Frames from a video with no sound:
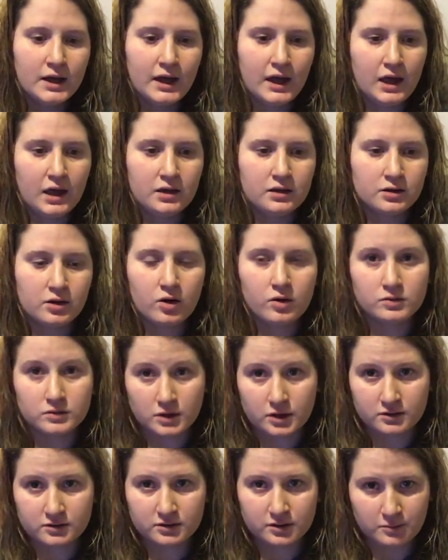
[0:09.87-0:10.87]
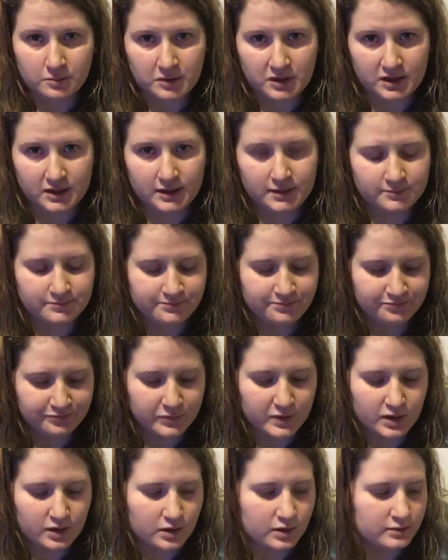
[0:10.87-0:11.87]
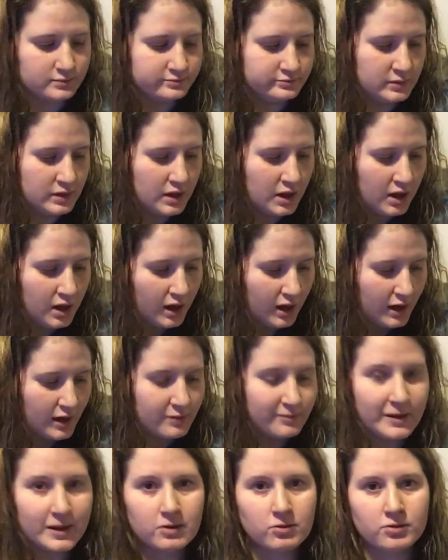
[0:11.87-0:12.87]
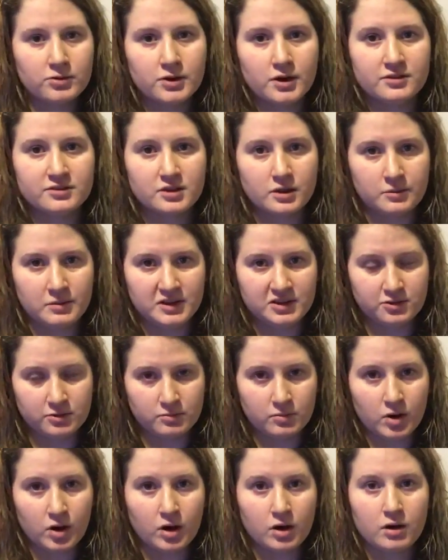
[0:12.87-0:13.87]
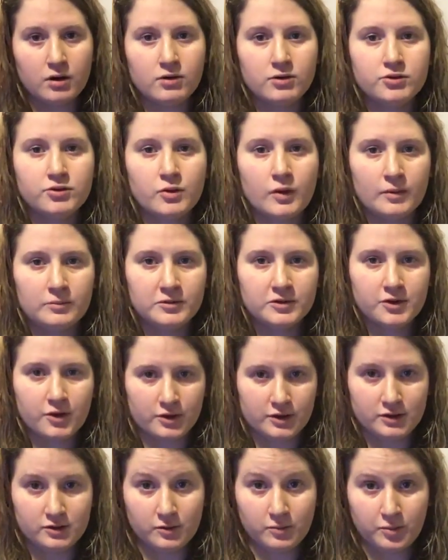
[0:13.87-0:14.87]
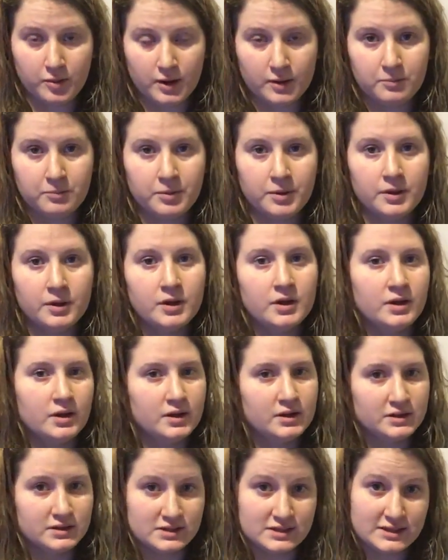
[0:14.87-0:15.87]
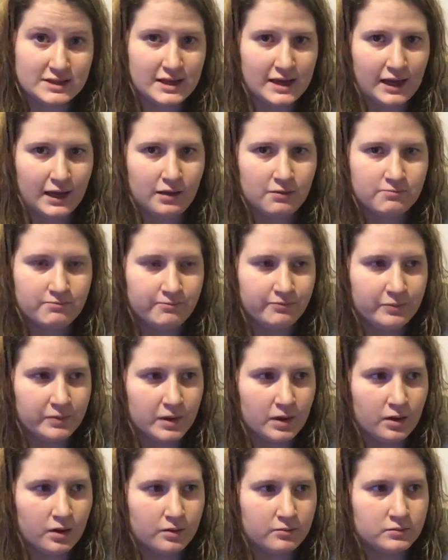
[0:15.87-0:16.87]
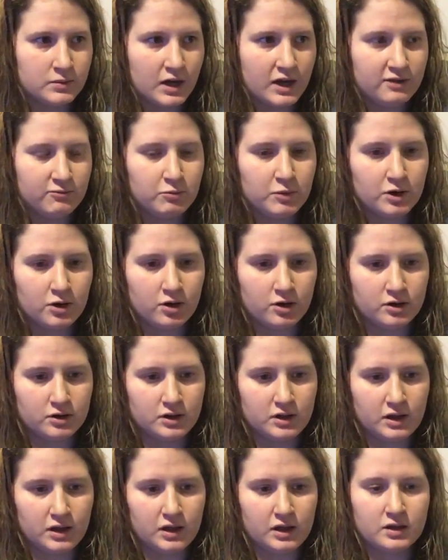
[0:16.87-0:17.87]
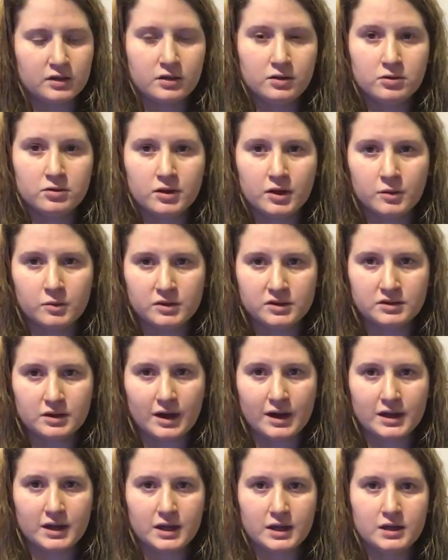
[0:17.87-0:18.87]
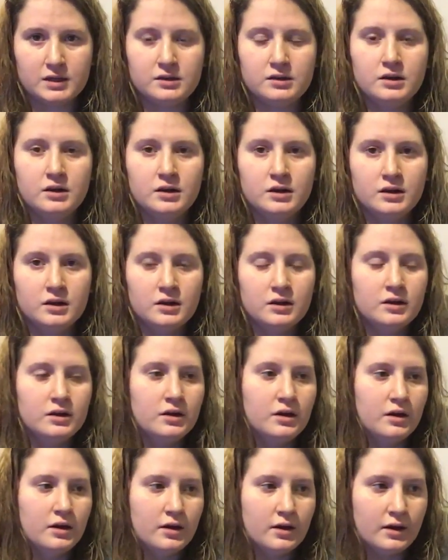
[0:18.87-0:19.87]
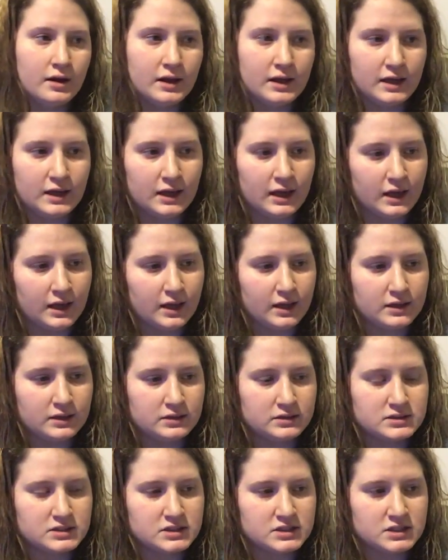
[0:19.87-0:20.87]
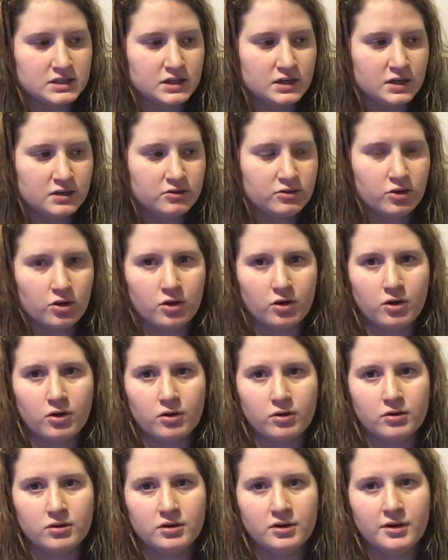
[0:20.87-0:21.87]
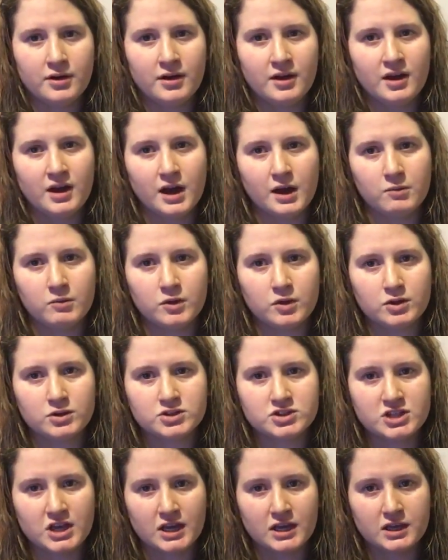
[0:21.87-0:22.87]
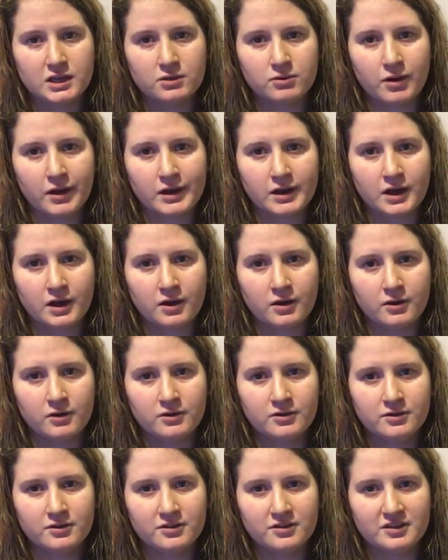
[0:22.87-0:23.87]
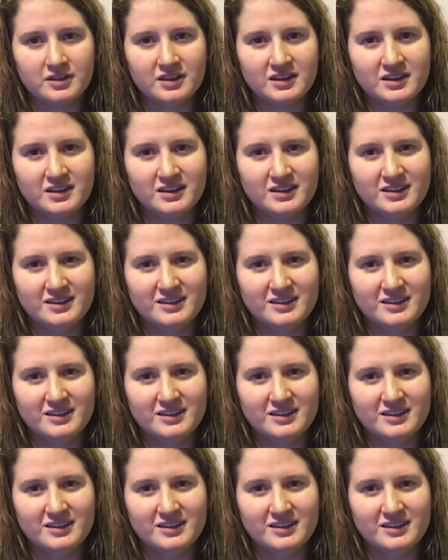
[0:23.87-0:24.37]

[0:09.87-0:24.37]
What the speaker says: and colonoscopy. I have my colonoscopy tomorrow, so I'm starting the prep today. I've been on a clear liquid diet, and so I'm a little shaky right now. See,